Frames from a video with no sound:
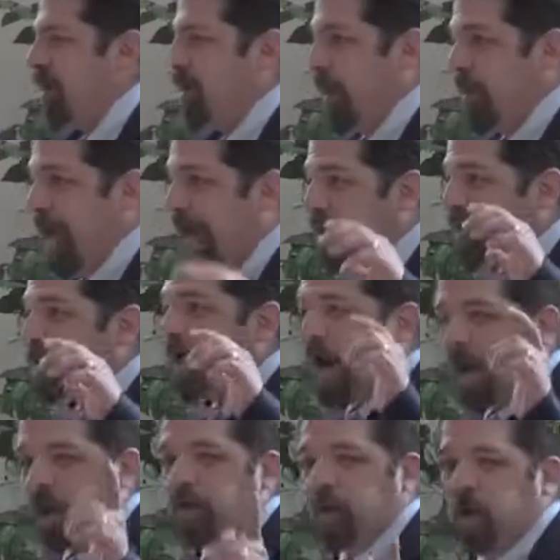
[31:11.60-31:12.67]
Okay, that's
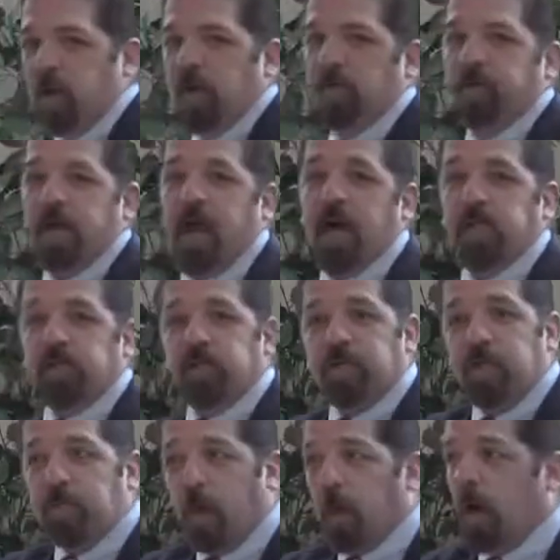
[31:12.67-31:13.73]
not a plural of
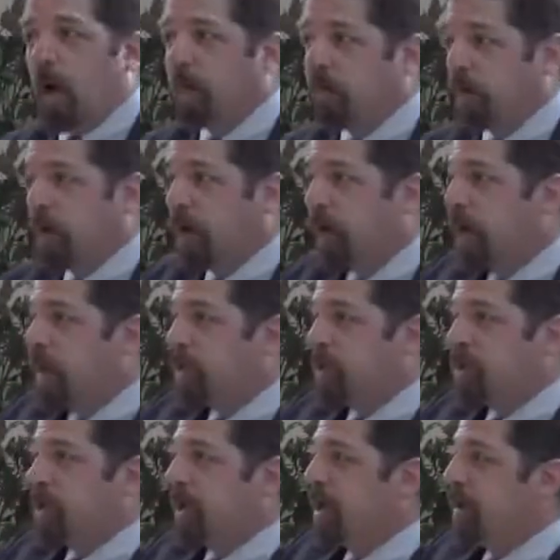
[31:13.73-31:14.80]
majesty. Moreover,
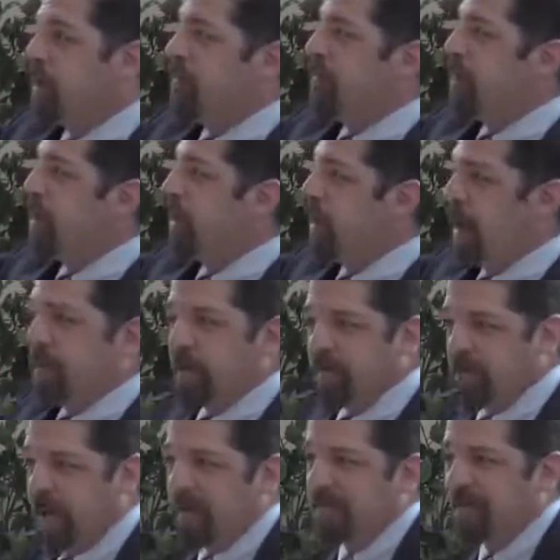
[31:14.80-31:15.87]
just think of
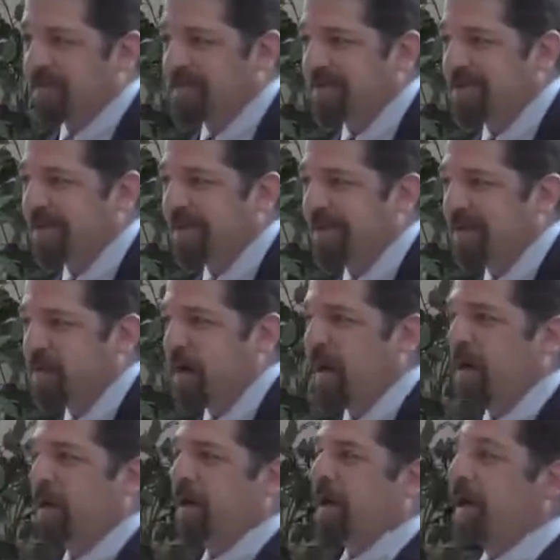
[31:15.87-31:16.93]
11:7,
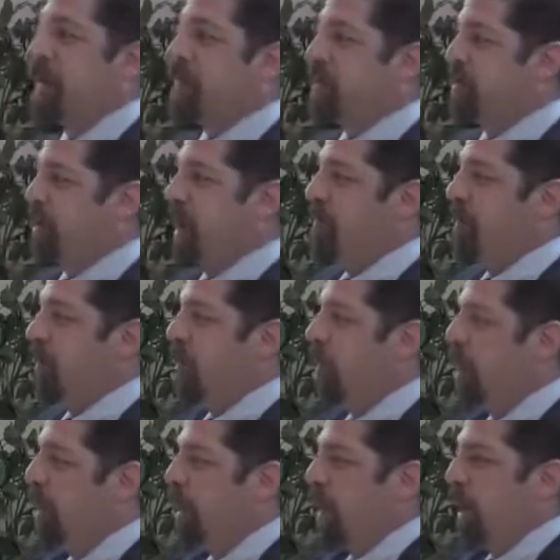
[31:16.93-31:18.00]
right? In 11:7,
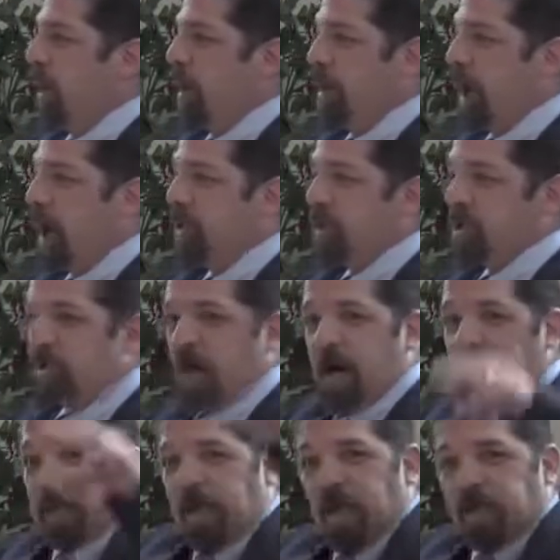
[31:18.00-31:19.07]
God says,
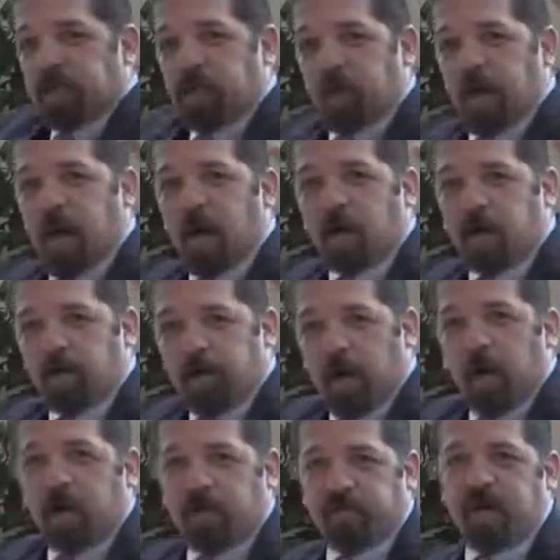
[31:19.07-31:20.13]
"Come, let us go down and
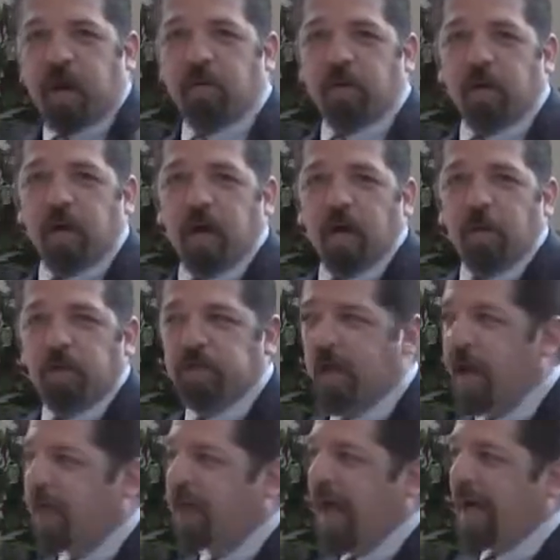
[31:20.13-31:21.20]
there confound their language."
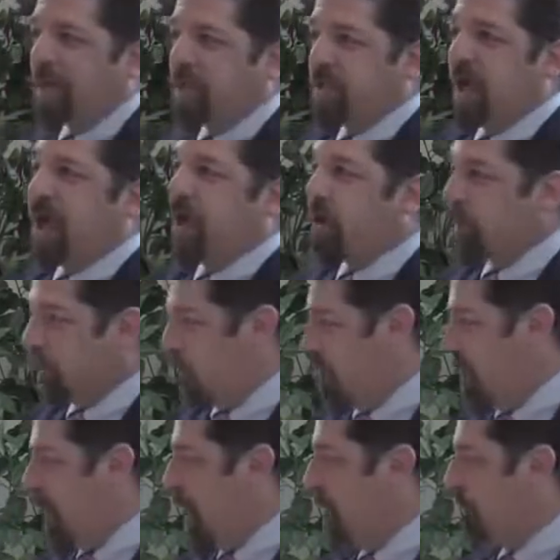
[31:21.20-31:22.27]
That's said in
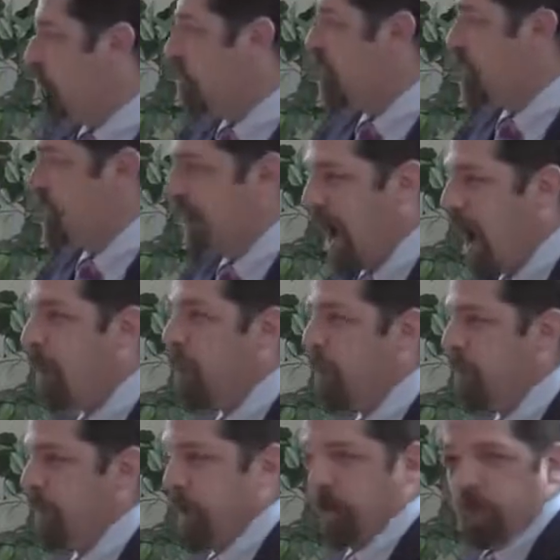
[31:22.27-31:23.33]
response to the
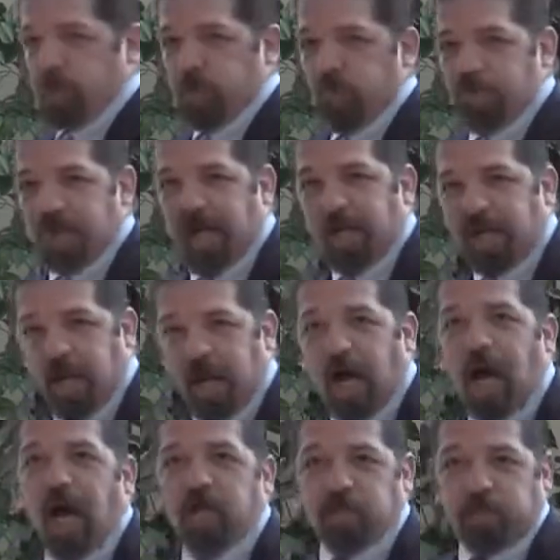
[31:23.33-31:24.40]
tower builders who say, "Let
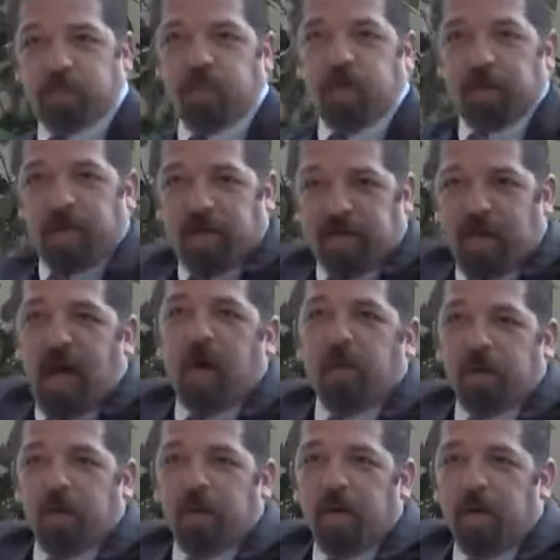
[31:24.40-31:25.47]
us build a
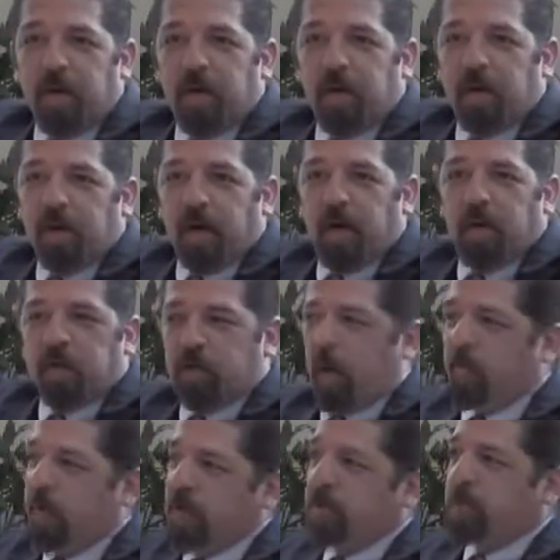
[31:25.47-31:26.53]
tower." Right? So
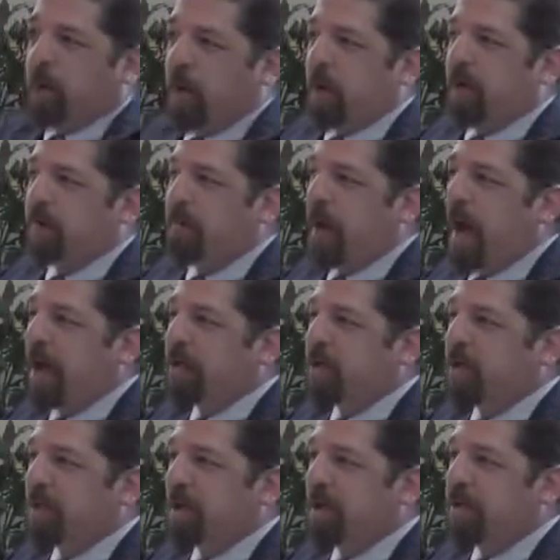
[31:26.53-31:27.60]
if that's a plural of
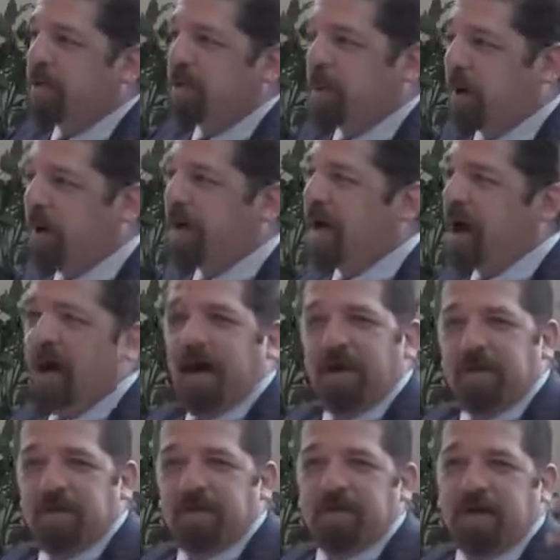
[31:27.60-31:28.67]
majesty, was it one guy
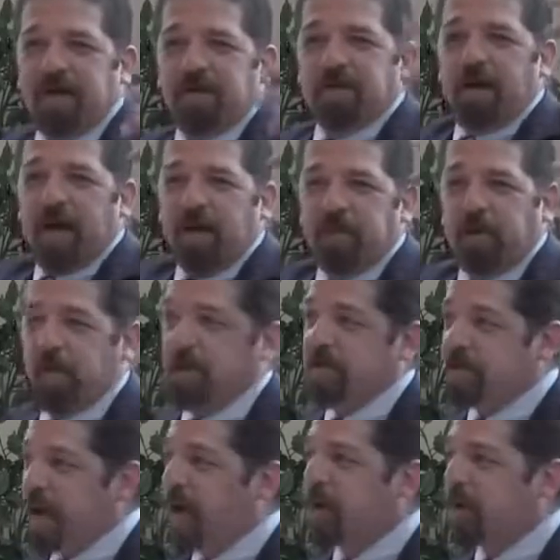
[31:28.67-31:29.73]
trying to build a
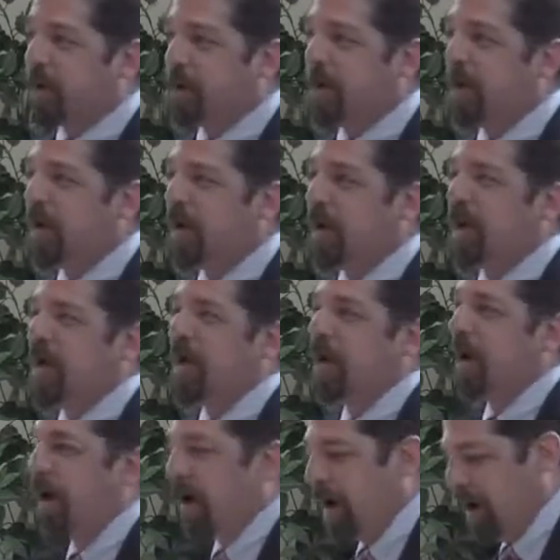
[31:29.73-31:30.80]
tower
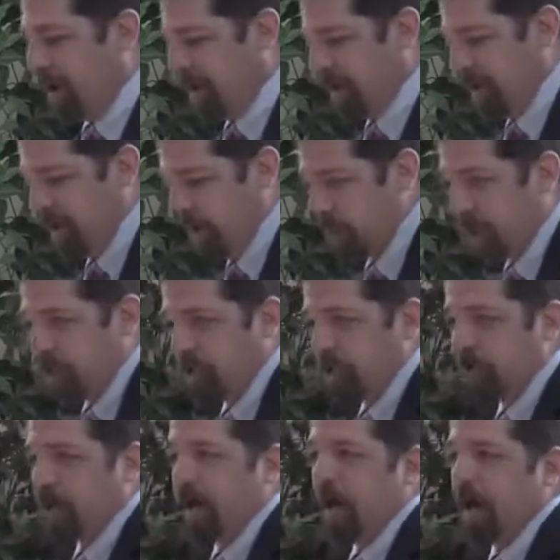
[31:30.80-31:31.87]
that reaches
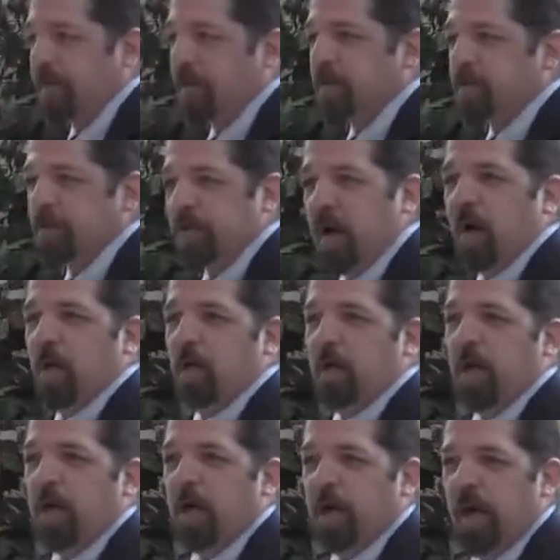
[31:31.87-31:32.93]
to the heavens? No.
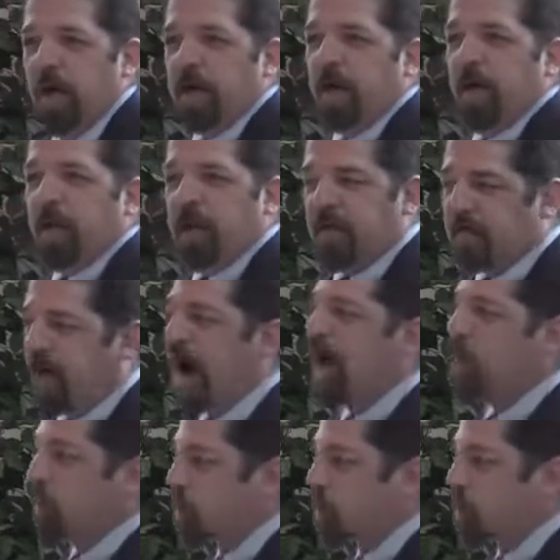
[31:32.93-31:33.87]
And the divine